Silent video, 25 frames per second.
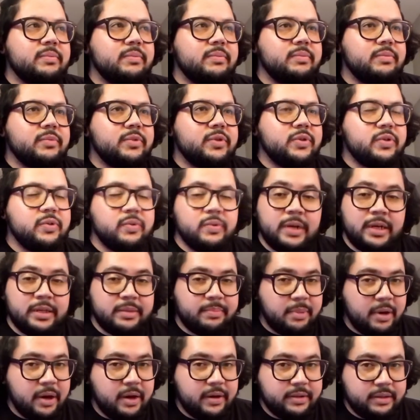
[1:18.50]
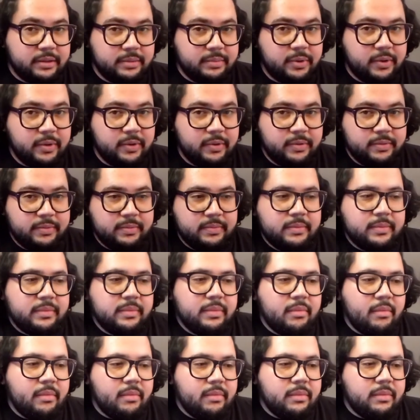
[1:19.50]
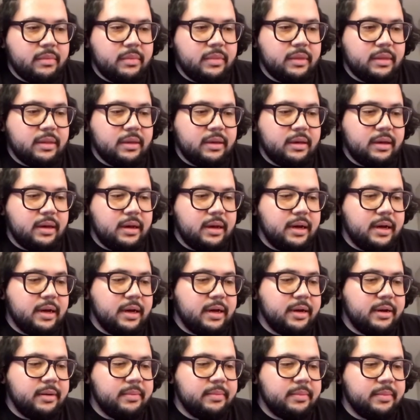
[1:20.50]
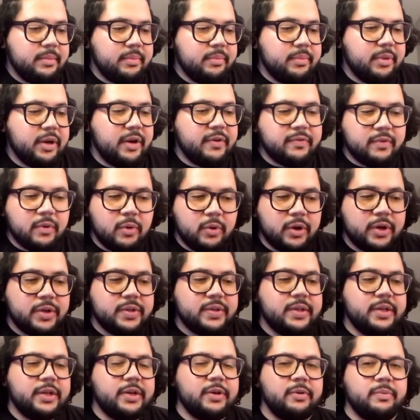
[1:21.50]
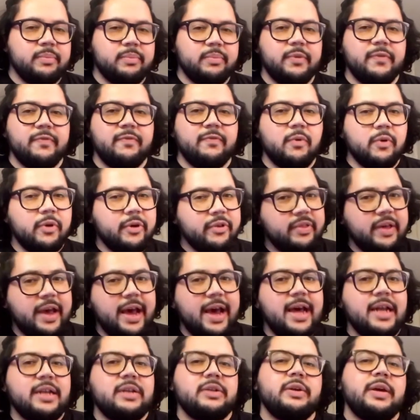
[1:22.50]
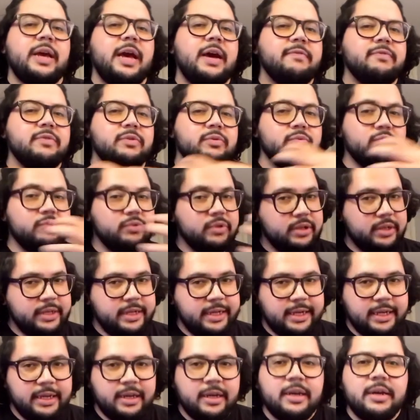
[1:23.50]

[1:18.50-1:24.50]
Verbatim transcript: soon as possible. Um, but of course, you know, before that, you have to really,